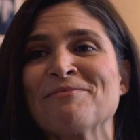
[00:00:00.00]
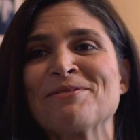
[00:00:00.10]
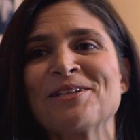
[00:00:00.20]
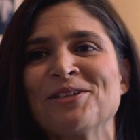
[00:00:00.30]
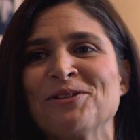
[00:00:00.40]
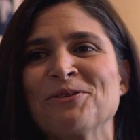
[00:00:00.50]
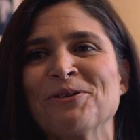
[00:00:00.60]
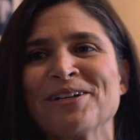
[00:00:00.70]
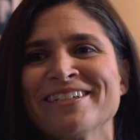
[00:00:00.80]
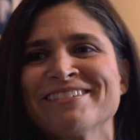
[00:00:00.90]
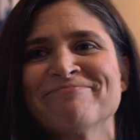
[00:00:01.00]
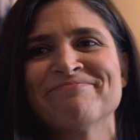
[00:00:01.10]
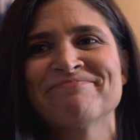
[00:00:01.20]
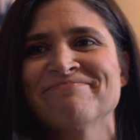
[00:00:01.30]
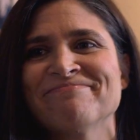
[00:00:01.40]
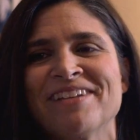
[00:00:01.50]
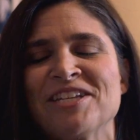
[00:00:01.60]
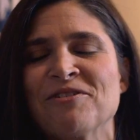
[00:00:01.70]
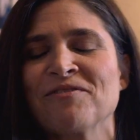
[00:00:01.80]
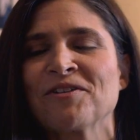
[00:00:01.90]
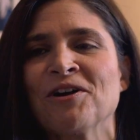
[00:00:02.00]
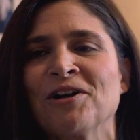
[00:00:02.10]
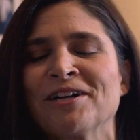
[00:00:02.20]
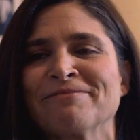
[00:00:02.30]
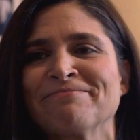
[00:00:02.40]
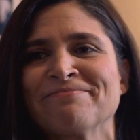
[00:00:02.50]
I'm still in New York, and I don't have a car.